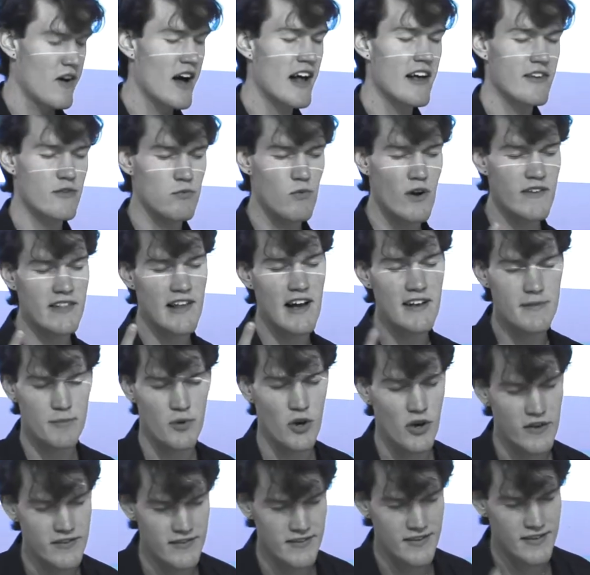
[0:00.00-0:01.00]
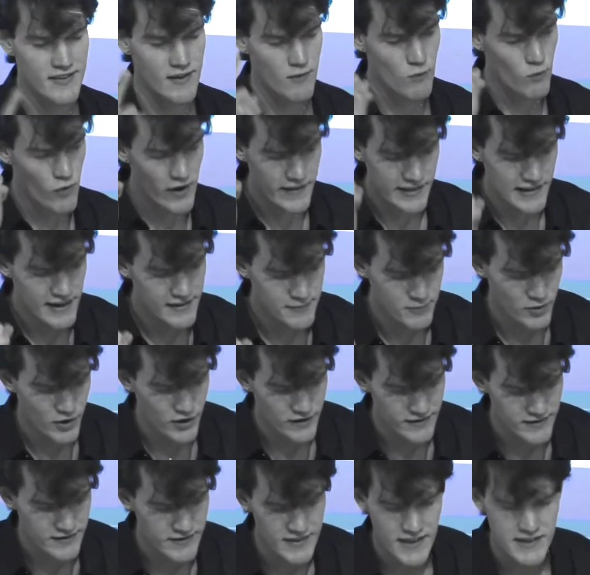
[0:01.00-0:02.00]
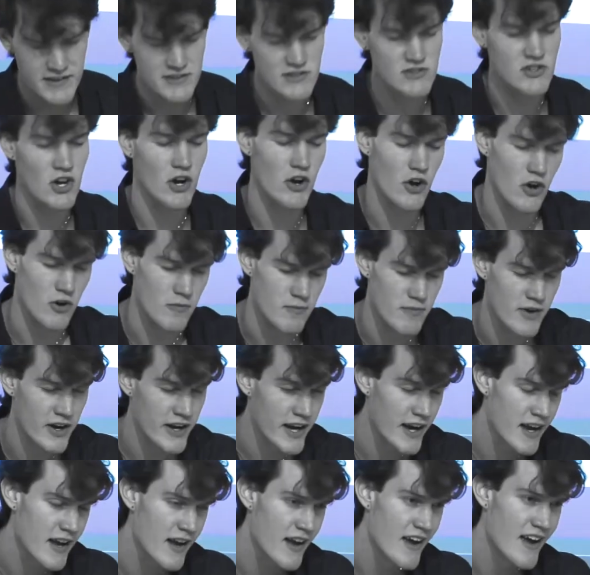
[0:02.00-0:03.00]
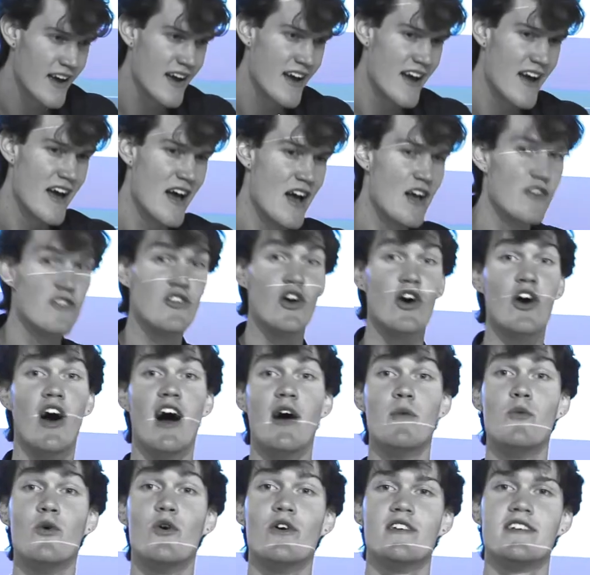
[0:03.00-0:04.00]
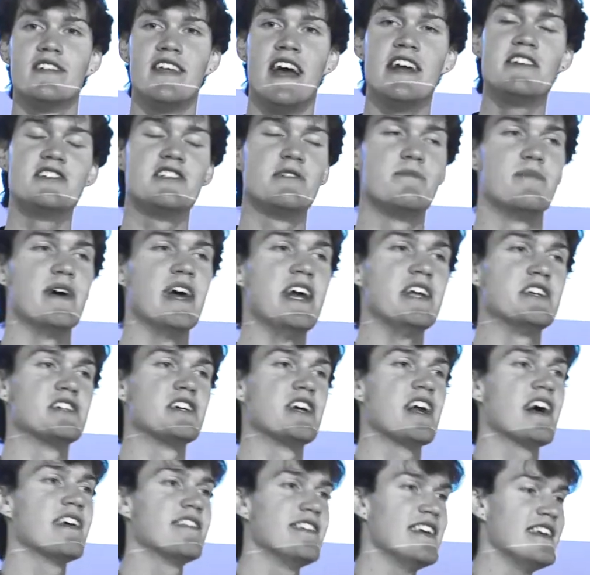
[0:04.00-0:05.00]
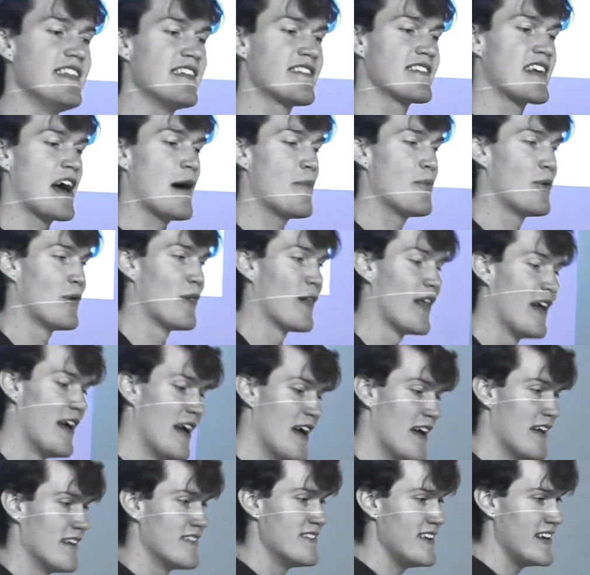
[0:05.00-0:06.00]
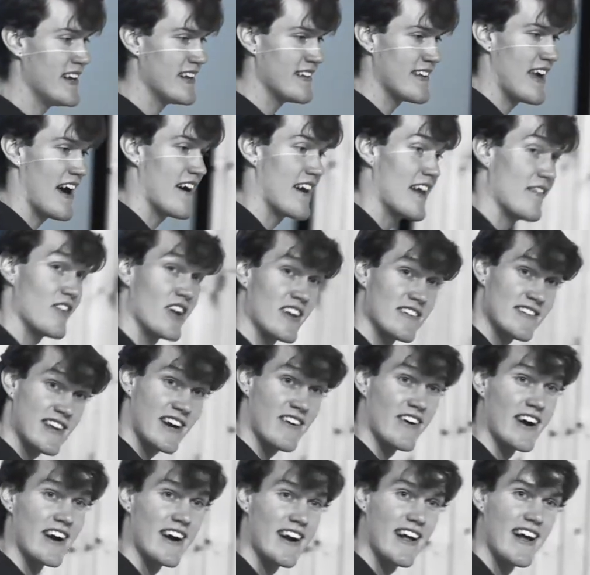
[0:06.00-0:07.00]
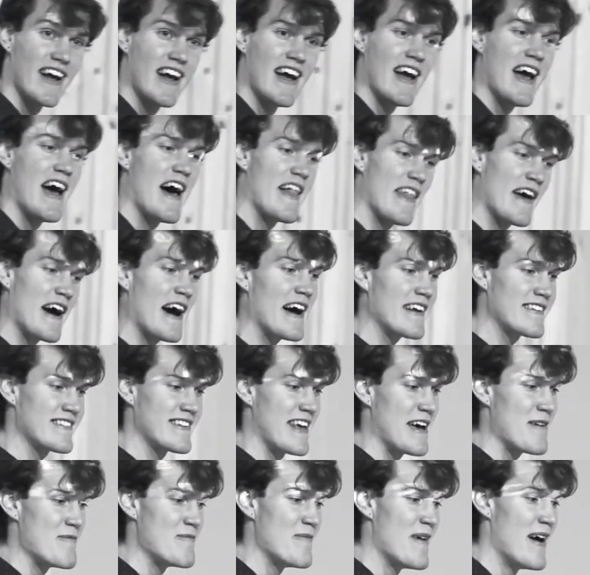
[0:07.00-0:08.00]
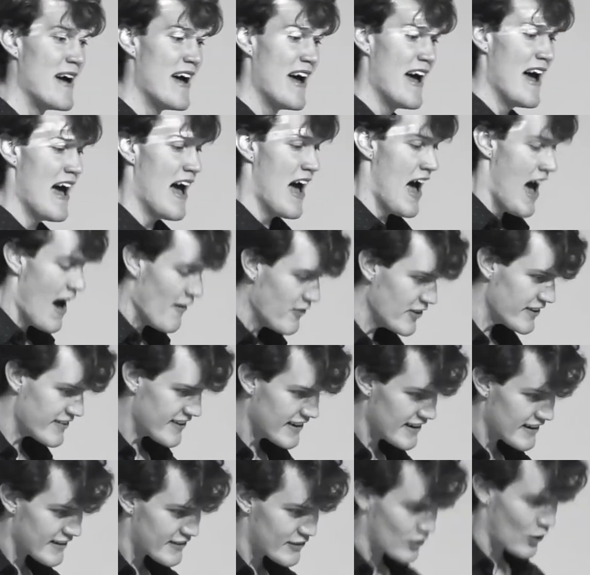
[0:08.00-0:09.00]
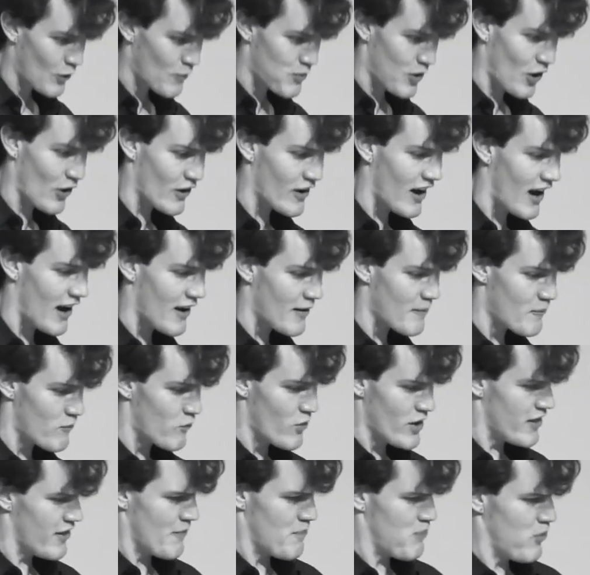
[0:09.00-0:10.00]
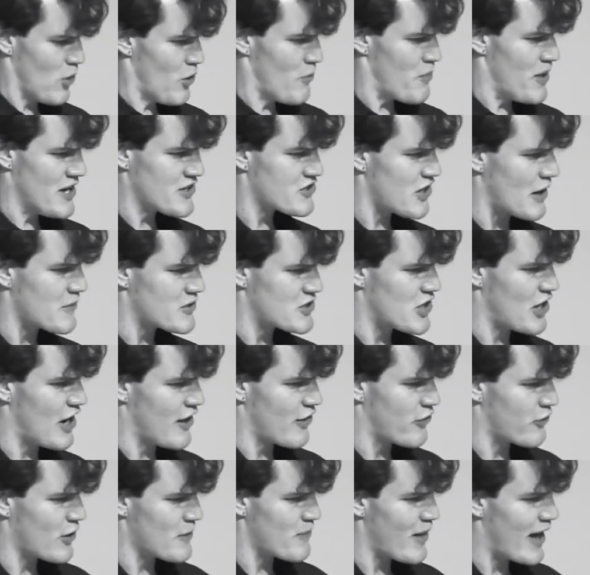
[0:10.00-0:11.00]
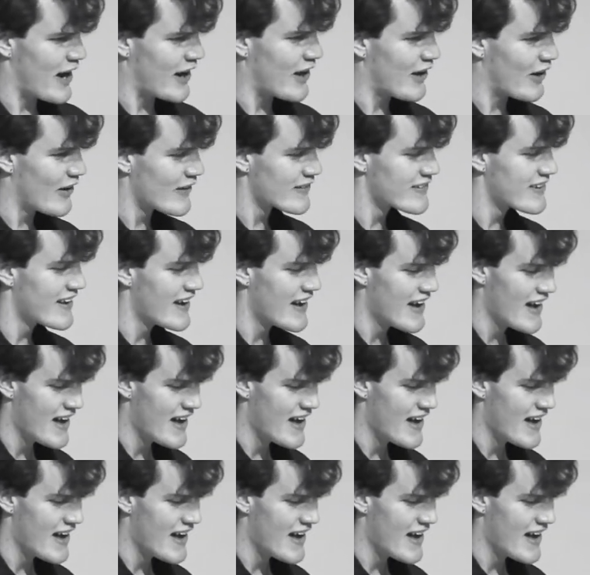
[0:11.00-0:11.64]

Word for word: ask one last person, one last person, and then just go home, okay? So I walk to the edge of the beach, and I see this couple sitting down having a cigarette. And I ask them, have you seen this tall blonde guy with a blue pinstripe shirt and three black girls?